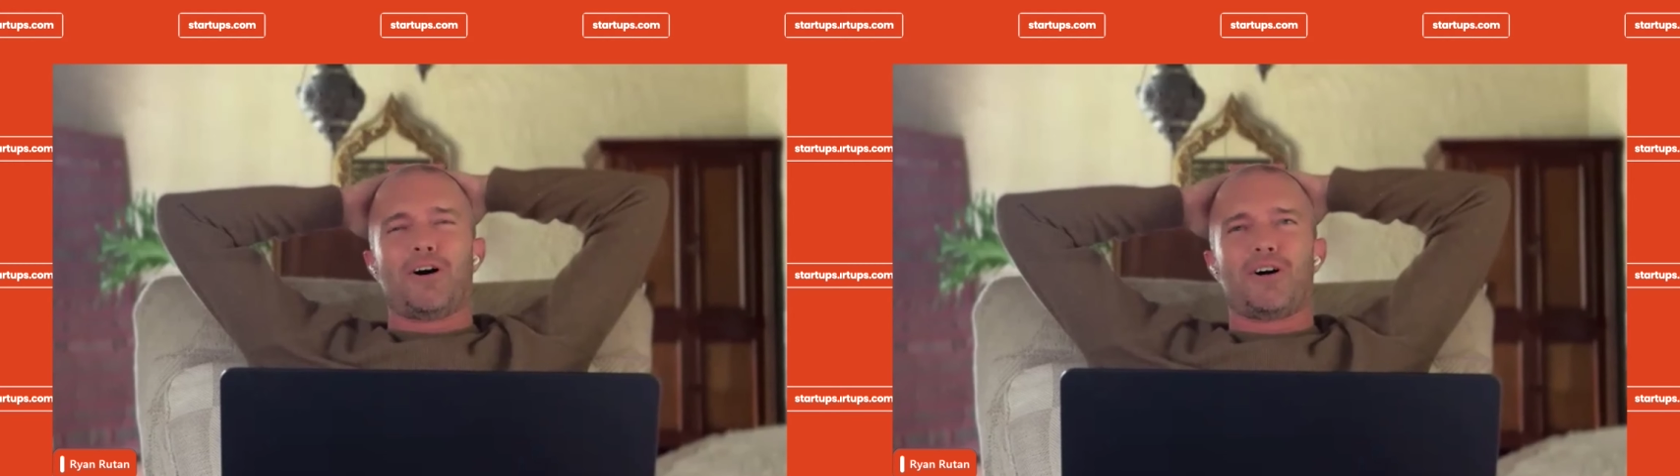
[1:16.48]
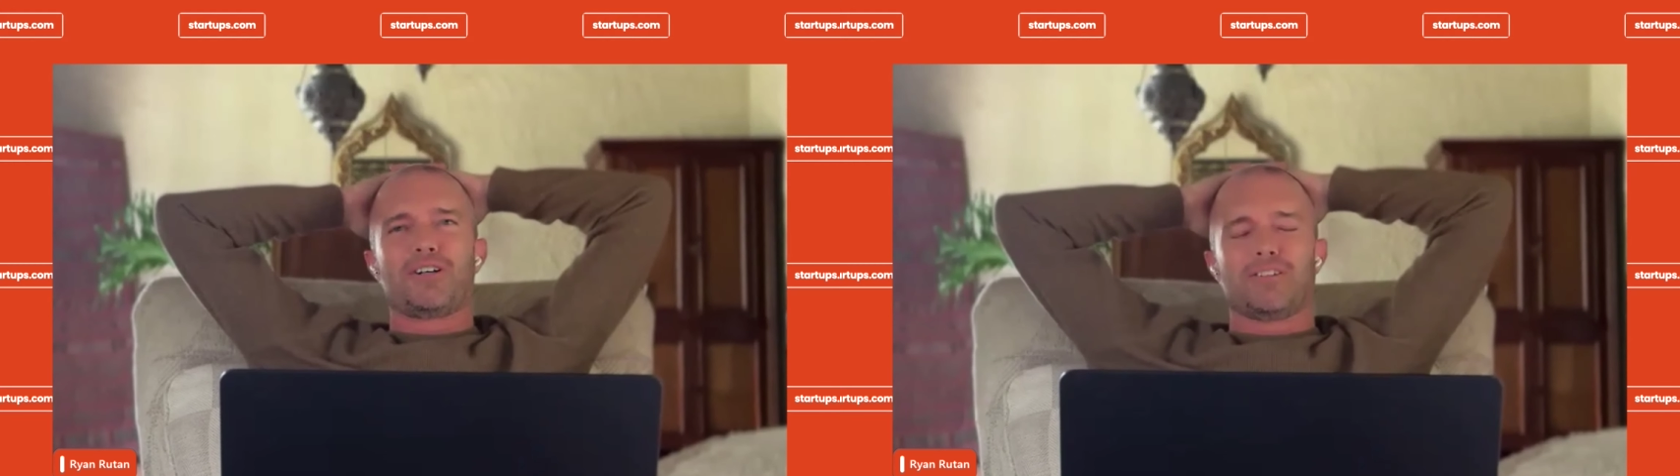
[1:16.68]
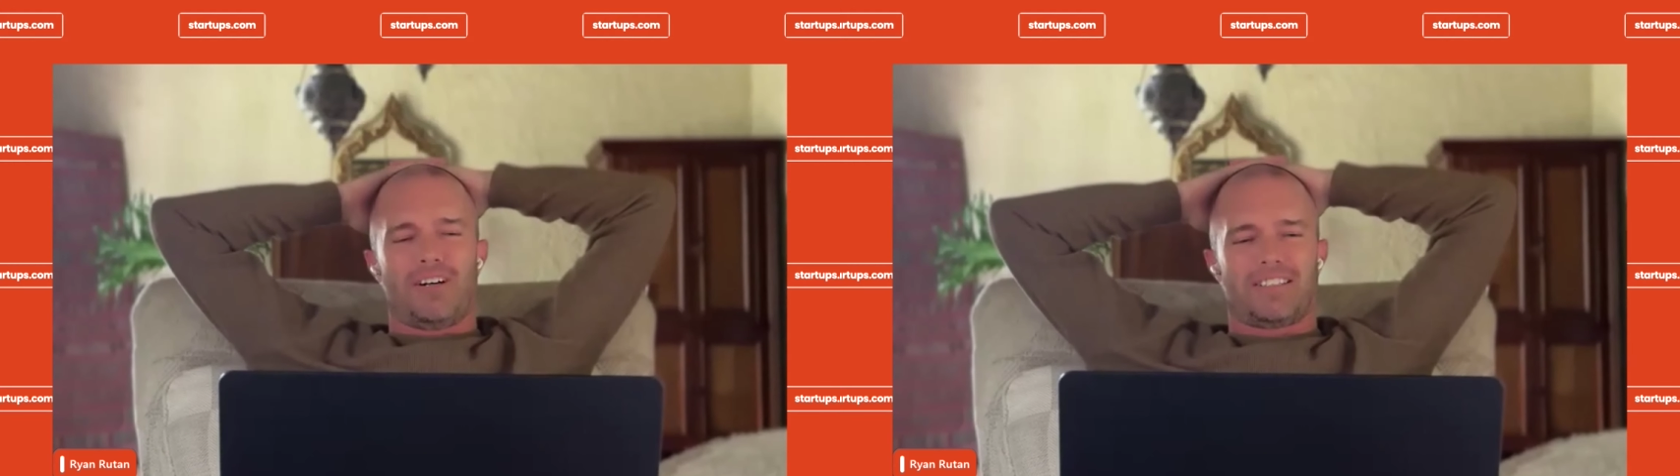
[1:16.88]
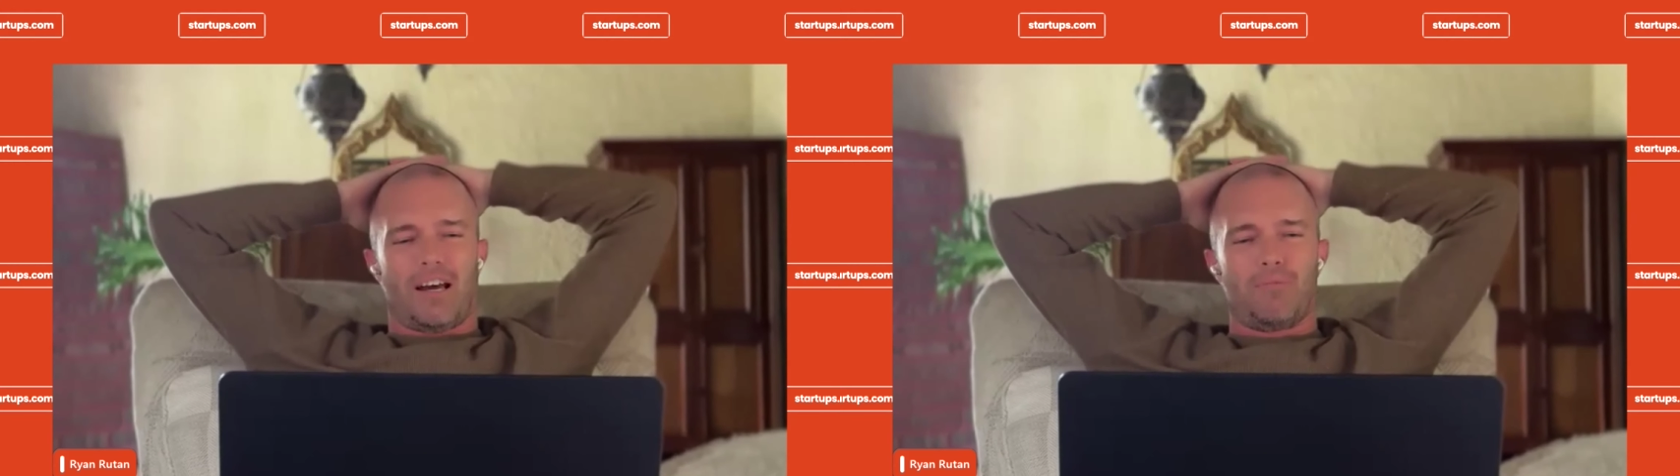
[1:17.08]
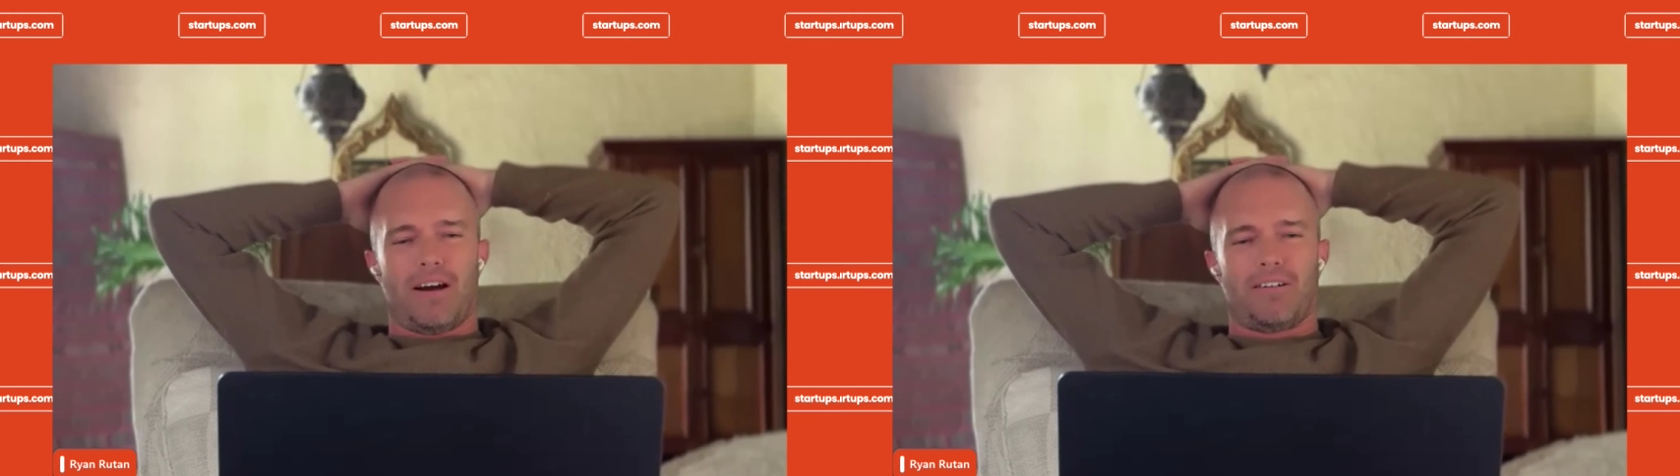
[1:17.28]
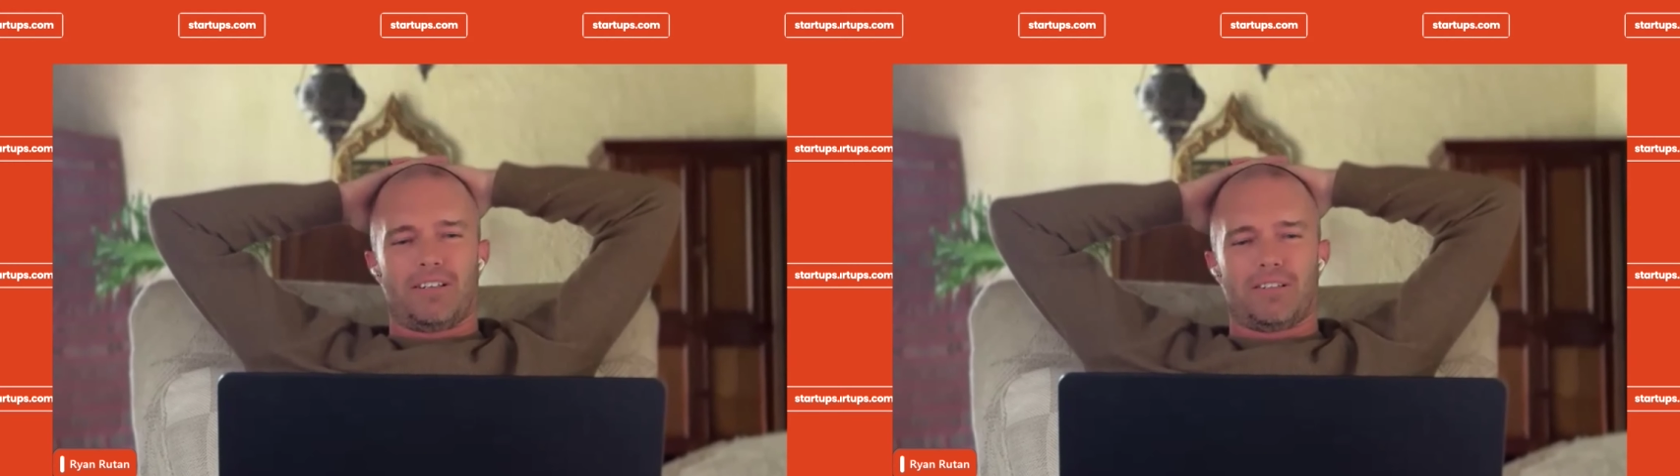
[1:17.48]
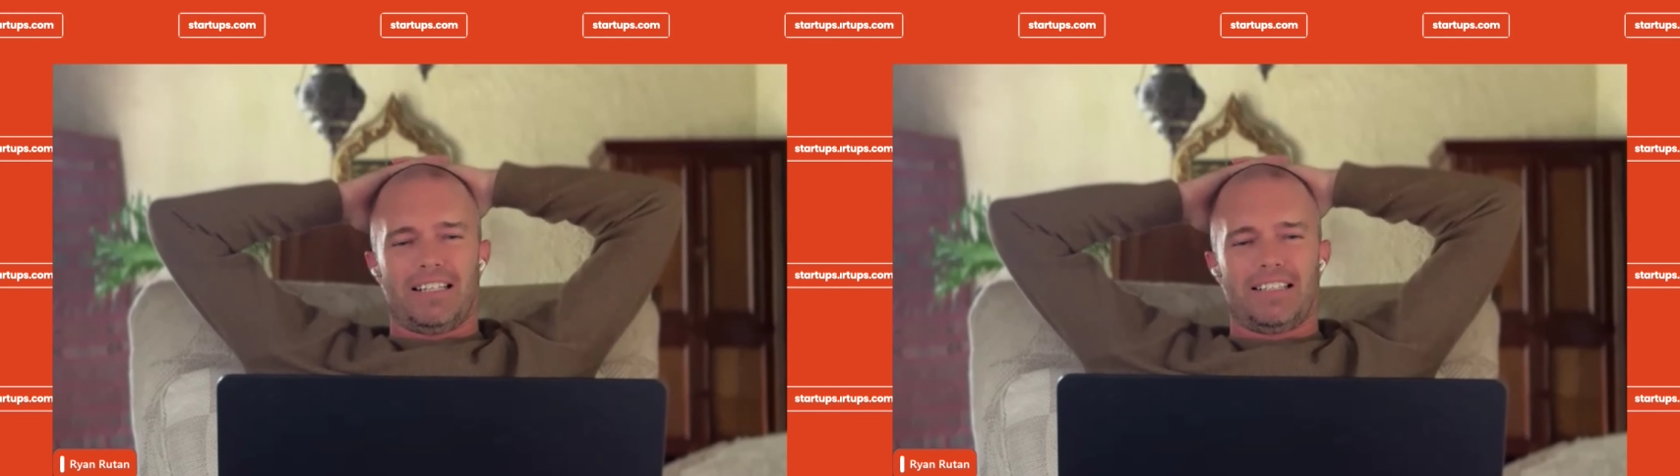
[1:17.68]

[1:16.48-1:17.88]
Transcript: Long, long time founder, right?